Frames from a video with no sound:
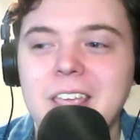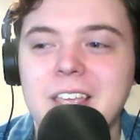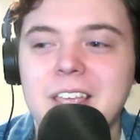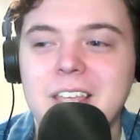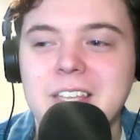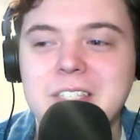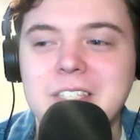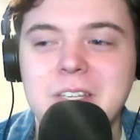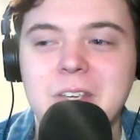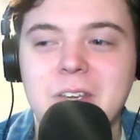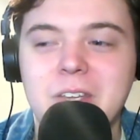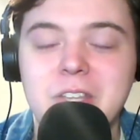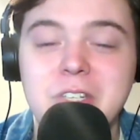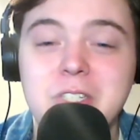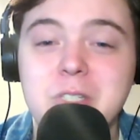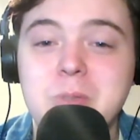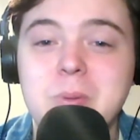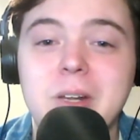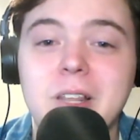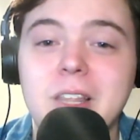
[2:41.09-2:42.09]
So there's
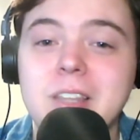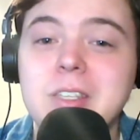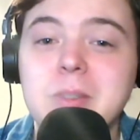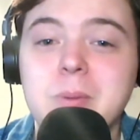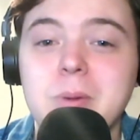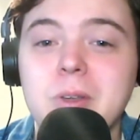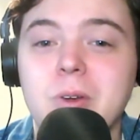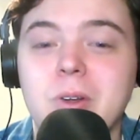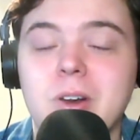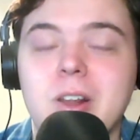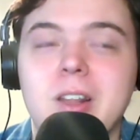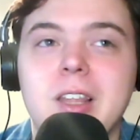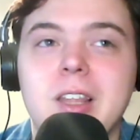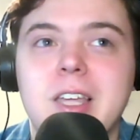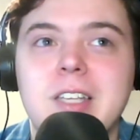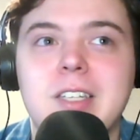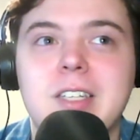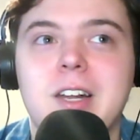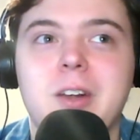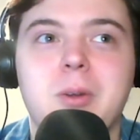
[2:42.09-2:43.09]
just been a lot that's been going on.
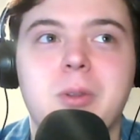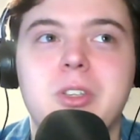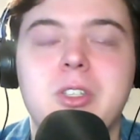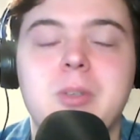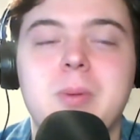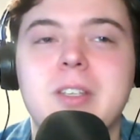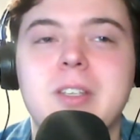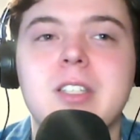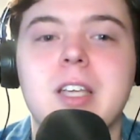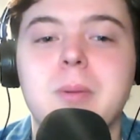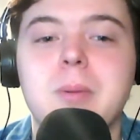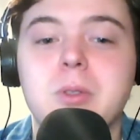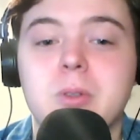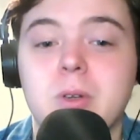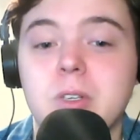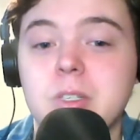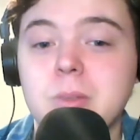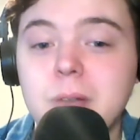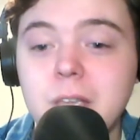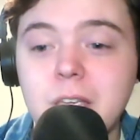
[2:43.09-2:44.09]
Like I said, I don't want this to be a sob
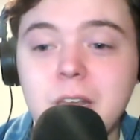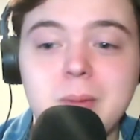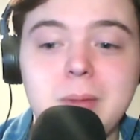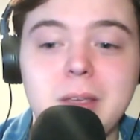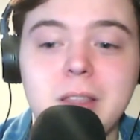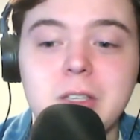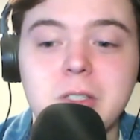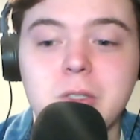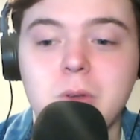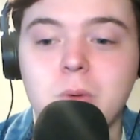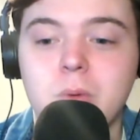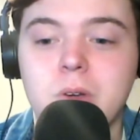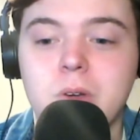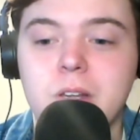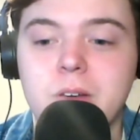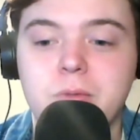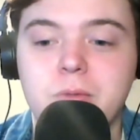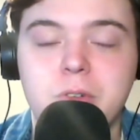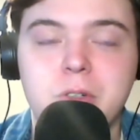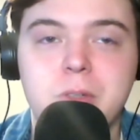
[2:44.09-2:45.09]
story, so I'm not going to make this go
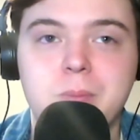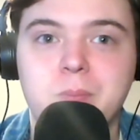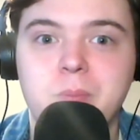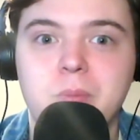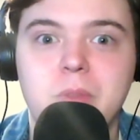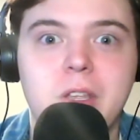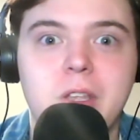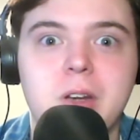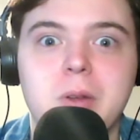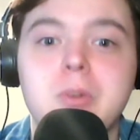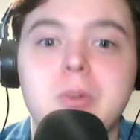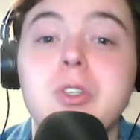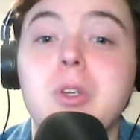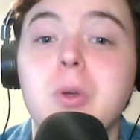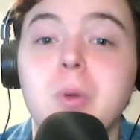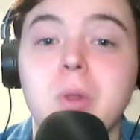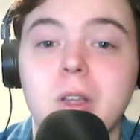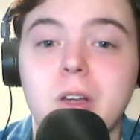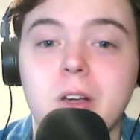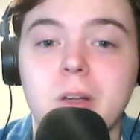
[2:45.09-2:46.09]
on for,
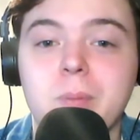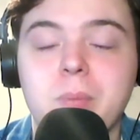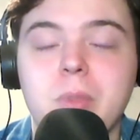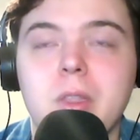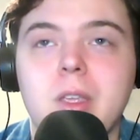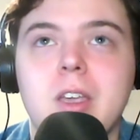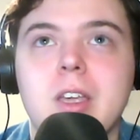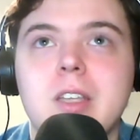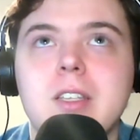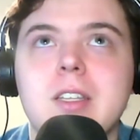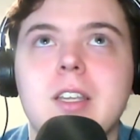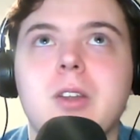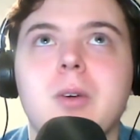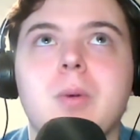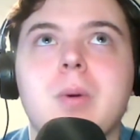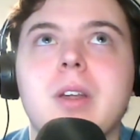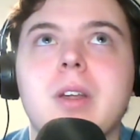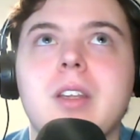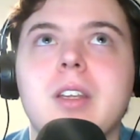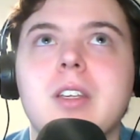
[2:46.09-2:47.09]
too long, because I don't
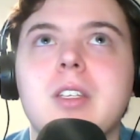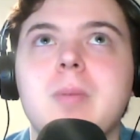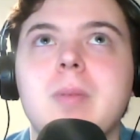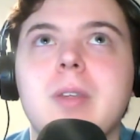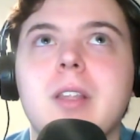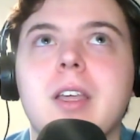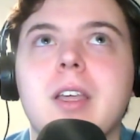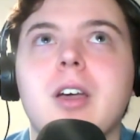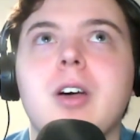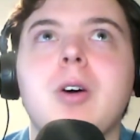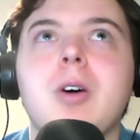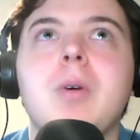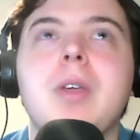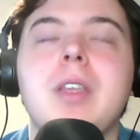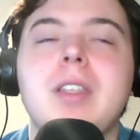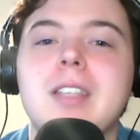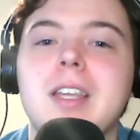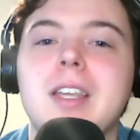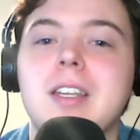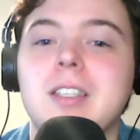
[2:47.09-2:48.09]
want it to be like, oh,
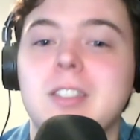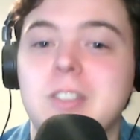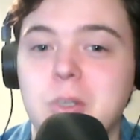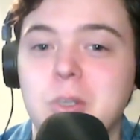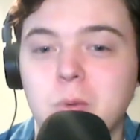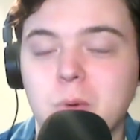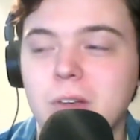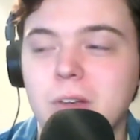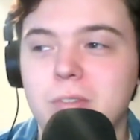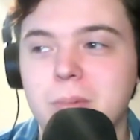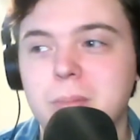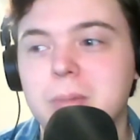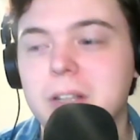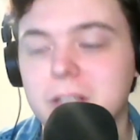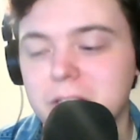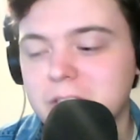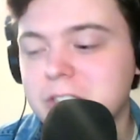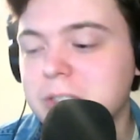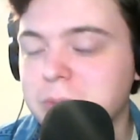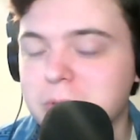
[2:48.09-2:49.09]
he said it's so rough, I'm going
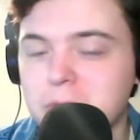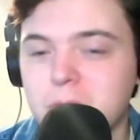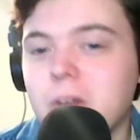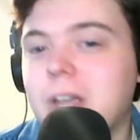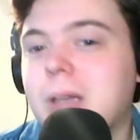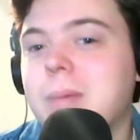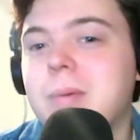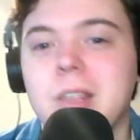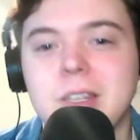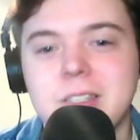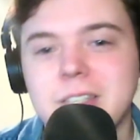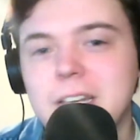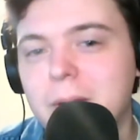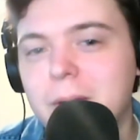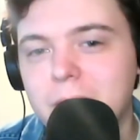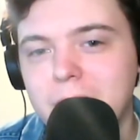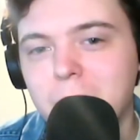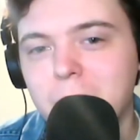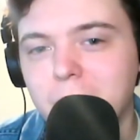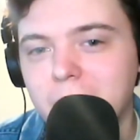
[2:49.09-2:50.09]
to subscribe. No, that's not
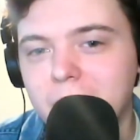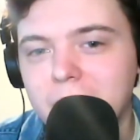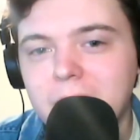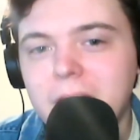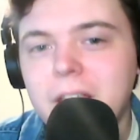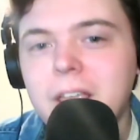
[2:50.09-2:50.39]
what I want.